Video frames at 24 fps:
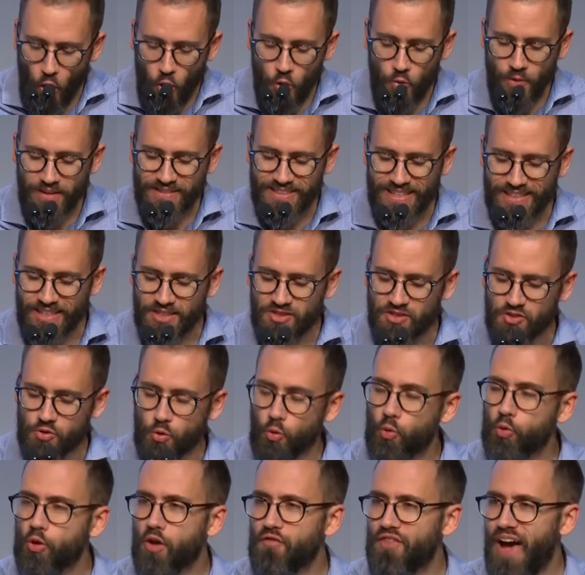who is in the
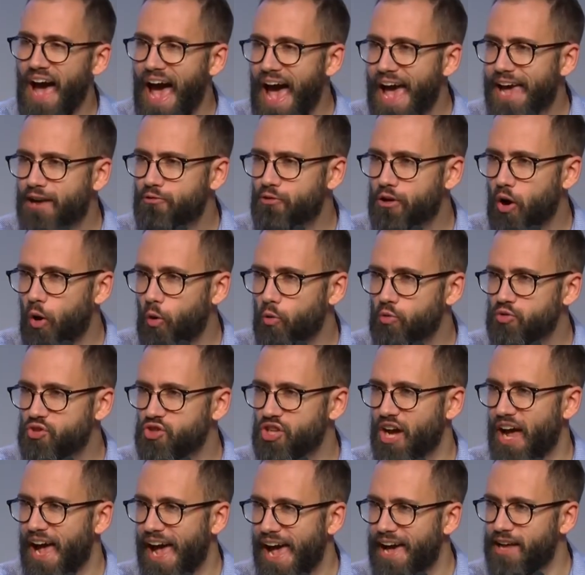School of
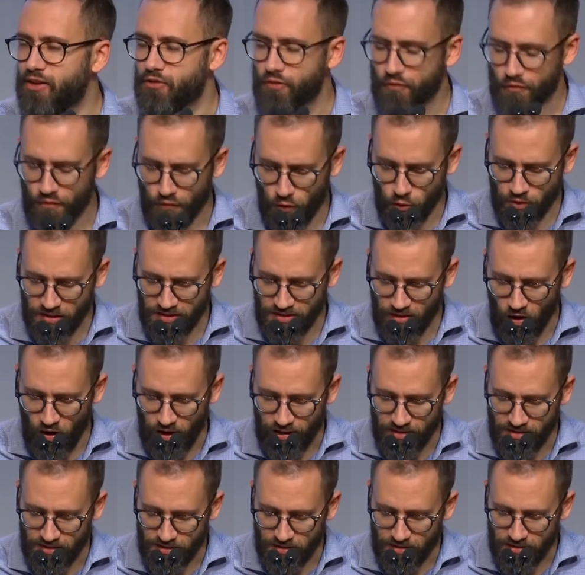Agriculture and Food
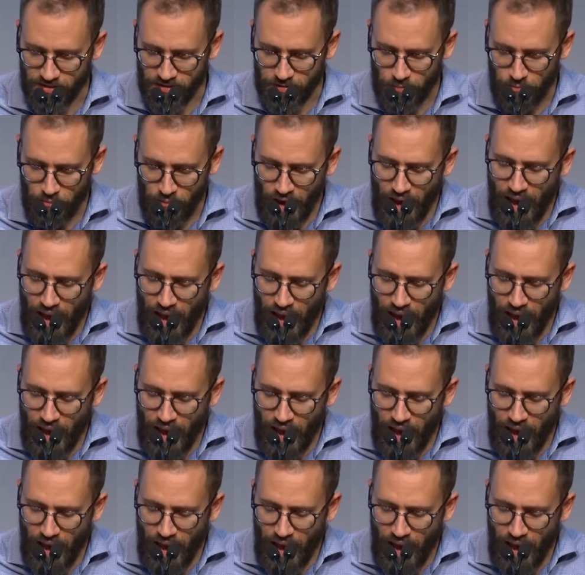Sciences.